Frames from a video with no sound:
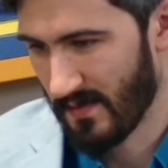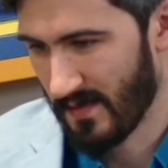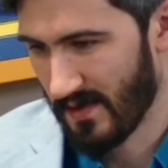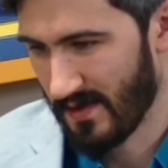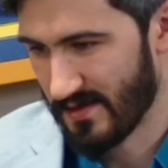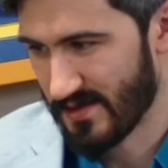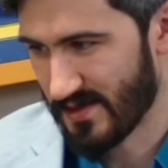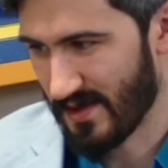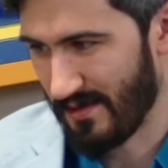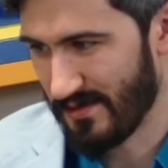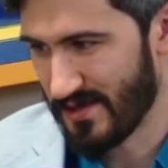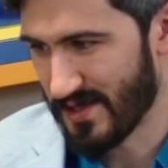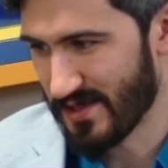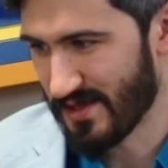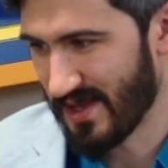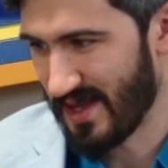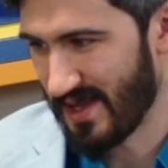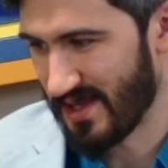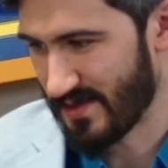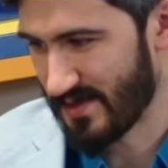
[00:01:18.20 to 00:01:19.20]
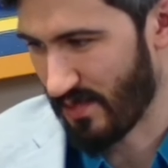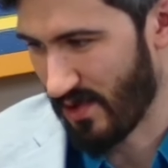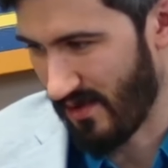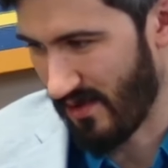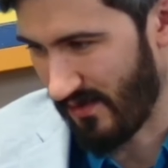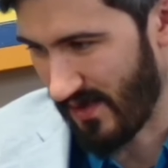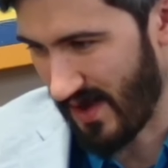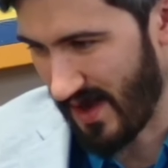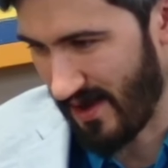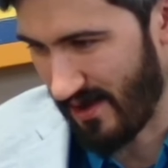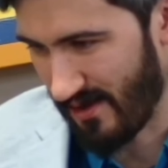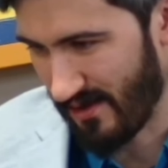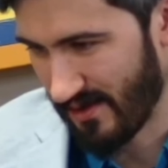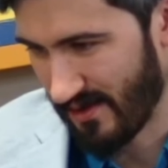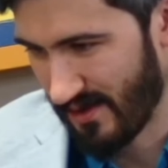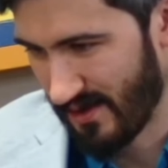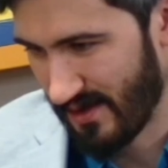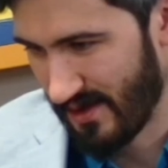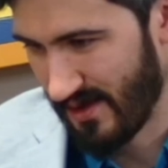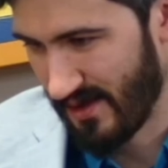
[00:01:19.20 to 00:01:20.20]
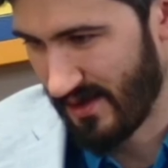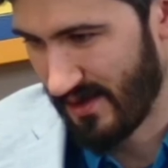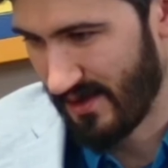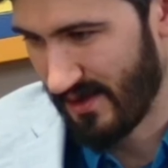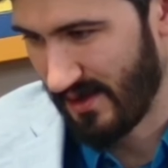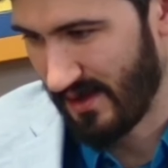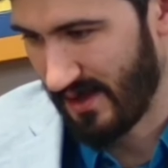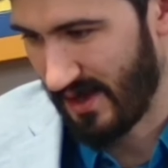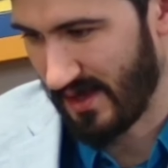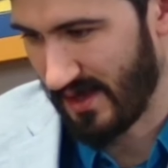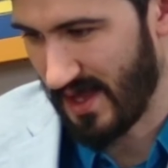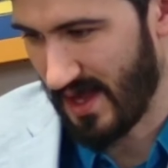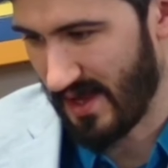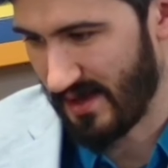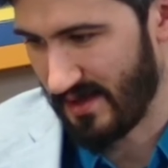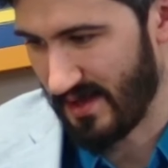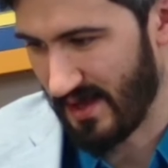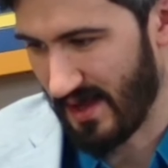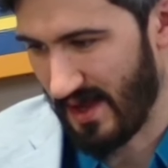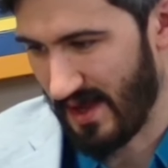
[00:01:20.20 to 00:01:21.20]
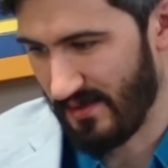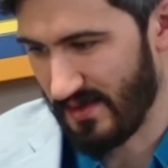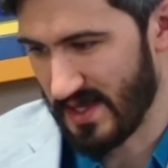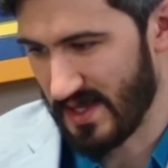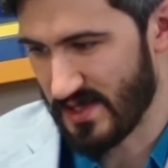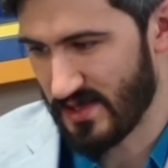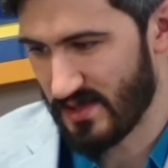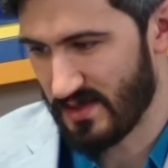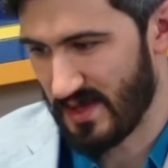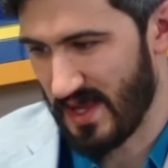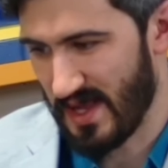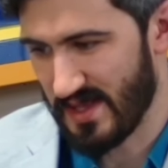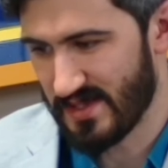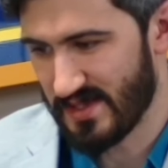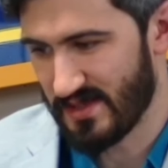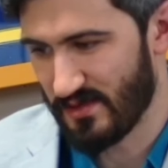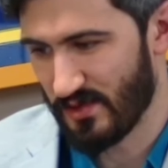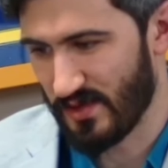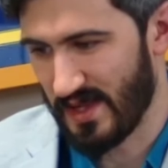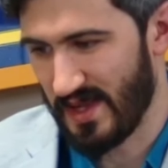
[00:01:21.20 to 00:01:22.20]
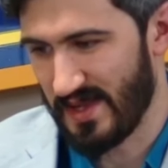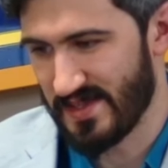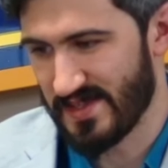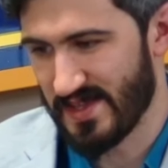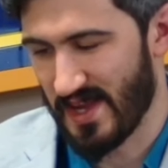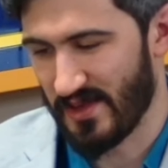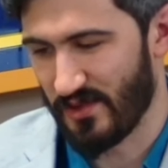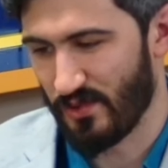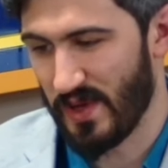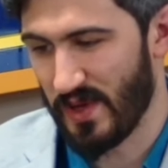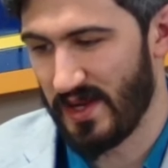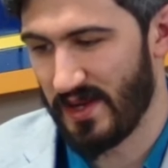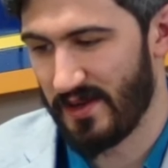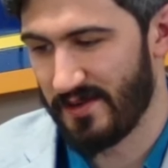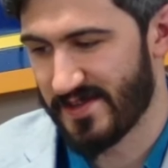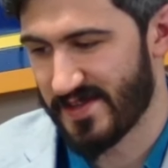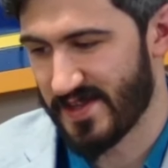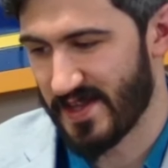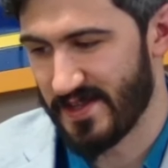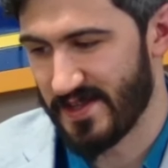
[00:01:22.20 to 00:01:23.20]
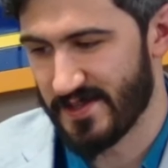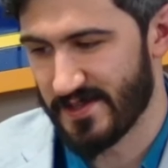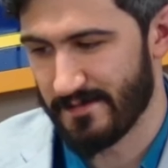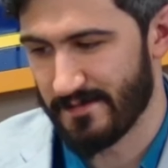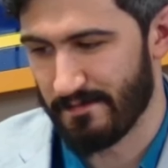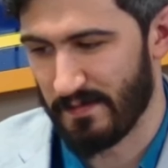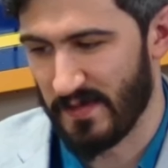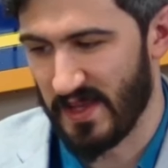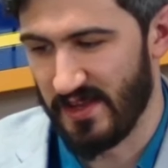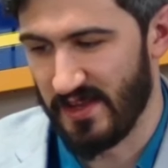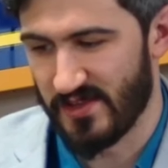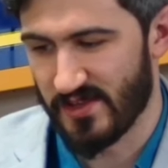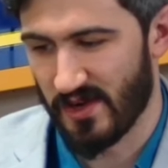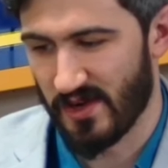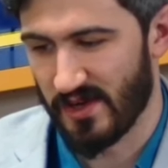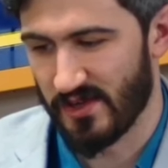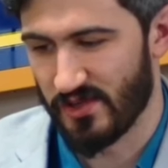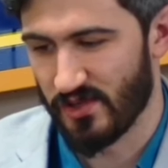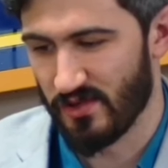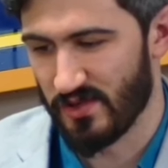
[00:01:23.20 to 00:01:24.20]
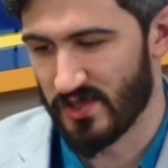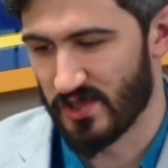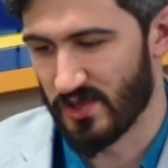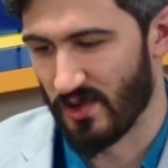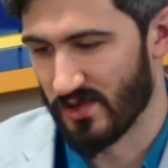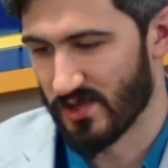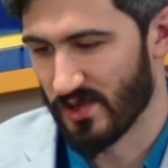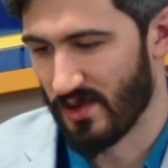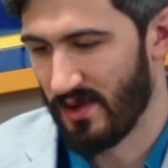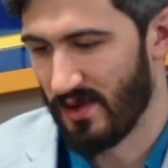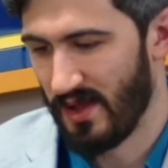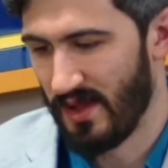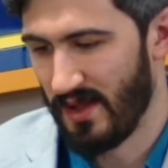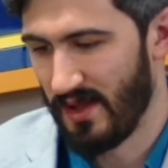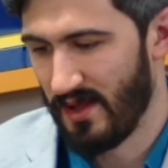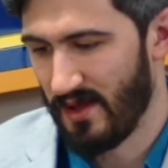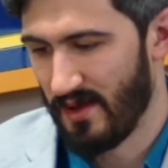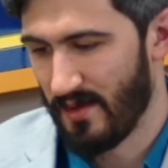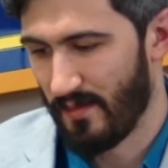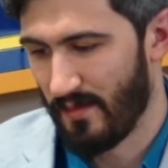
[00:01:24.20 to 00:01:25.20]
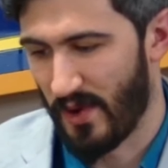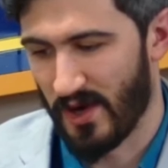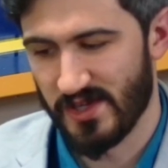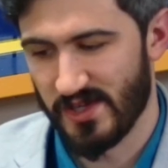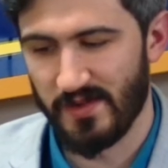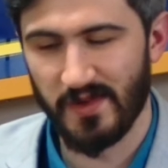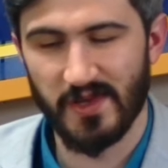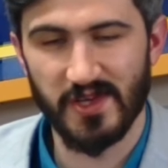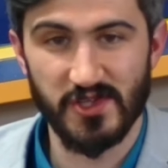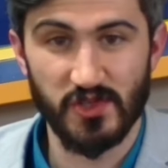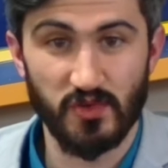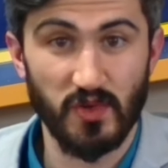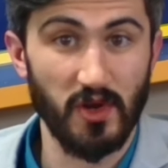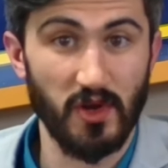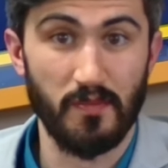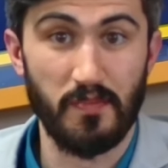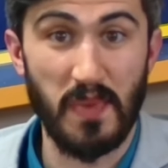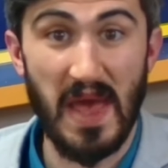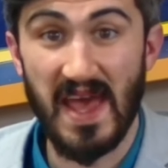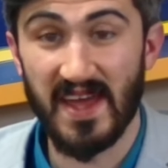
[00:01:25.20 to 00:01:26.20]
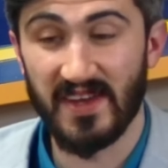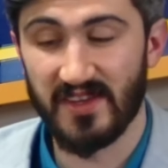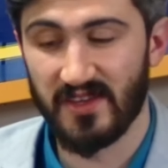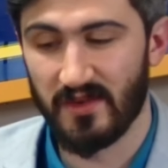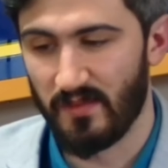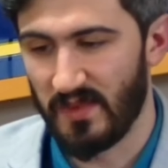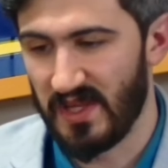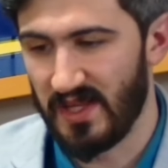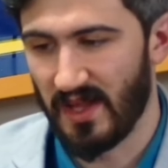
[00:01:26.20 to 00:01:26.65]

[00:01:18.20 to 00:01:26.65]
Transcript: So just looking at his profile, and again, I don't think he's he has he's not tweeted since he started Truth Social, partially because Twitter banned him.